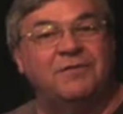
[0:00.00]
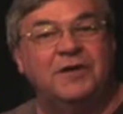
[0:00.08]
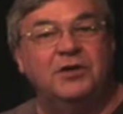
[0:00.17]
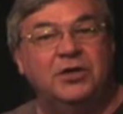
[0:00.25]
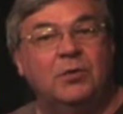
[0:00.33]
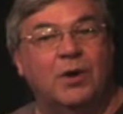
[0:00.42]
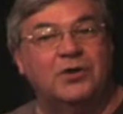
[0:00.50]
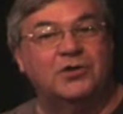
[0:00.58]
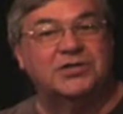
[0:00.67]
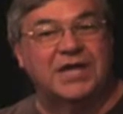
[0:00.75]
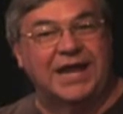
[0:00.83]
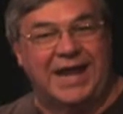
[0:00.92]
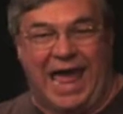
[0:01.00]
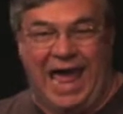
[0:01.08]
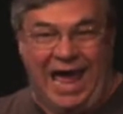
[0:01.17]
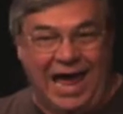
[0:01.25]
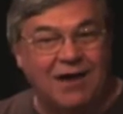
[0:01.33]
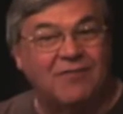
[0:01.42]
you understand
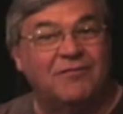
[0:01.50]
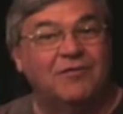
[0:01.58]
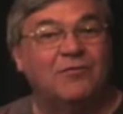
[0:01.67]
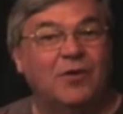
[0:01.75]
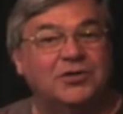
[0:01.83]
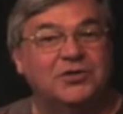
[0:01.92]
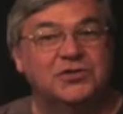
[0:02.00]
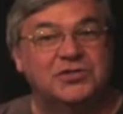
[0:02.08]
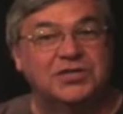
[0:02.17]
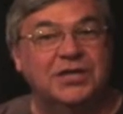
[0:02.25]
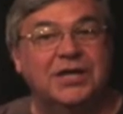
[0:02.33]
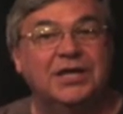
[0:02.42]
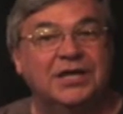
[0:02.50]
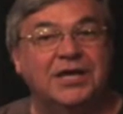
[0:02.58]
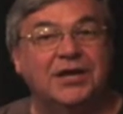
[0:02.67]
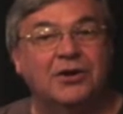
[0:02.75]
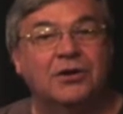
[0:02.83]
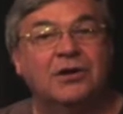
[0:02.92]
half of what you see and
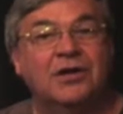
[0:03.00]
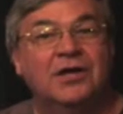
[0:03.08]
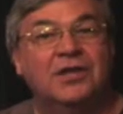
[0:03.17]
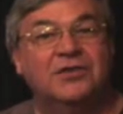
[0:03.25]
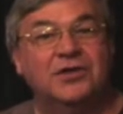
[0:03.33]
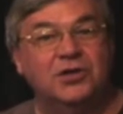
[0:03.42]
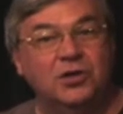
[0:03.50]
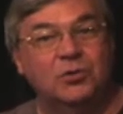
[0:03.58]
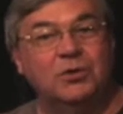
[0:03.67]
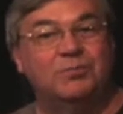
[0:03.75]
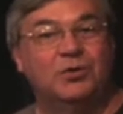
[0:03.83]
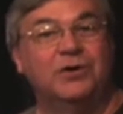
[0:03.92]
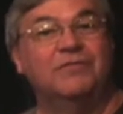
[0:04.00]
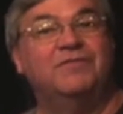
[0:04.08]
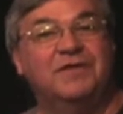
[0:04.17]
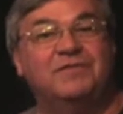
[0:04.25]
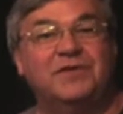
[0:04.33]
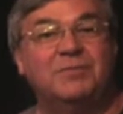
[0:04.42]
hear, then you would put
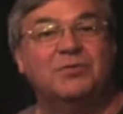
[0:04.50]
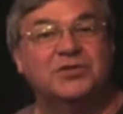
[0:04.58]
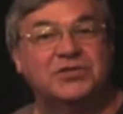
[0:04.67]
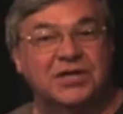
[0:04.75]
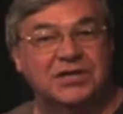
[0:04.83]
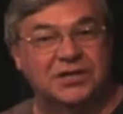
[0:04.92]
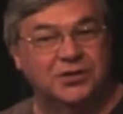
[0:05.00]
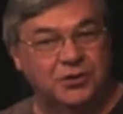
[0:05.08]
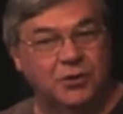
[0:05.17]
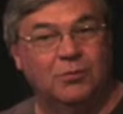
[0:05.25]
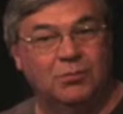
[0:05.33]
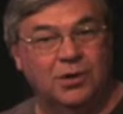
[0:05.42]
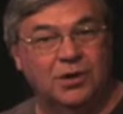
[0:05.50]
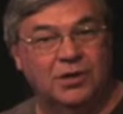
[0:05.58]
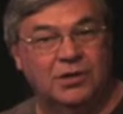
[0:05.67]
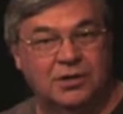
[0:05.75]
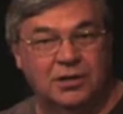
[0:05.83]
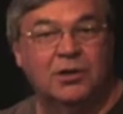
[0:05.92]
50% in your notebook,
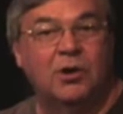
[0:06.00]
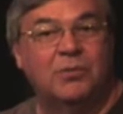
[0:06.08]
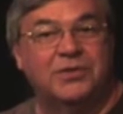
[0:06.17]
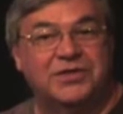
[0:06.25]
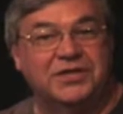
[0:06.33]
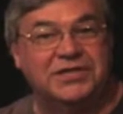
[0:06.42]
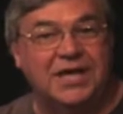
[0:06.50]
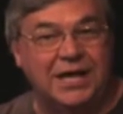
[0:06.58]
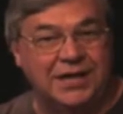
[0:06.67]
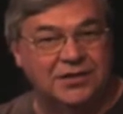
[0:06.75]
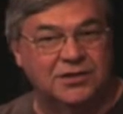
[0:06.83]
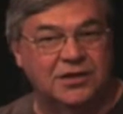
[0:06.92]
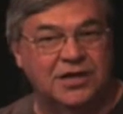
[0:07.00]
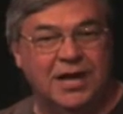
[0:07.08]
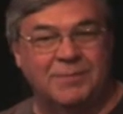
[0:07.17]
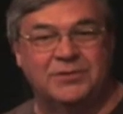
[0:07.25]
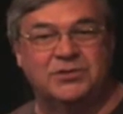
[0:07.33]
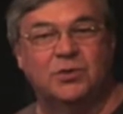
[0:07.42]
along with the date and the
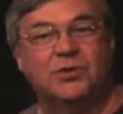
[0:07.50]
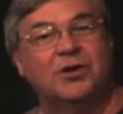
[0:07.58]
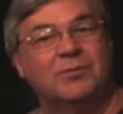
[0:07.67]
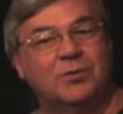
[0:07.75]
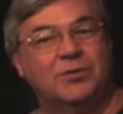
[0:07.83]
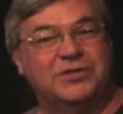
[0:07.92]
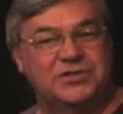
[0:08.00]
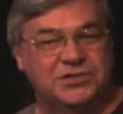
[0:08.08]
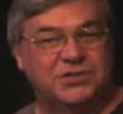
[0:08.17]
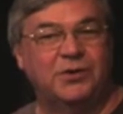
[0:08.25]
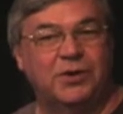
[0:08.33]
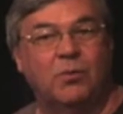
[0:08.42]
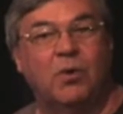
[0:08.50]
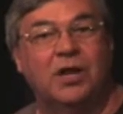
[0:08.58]
episode number, which is 31.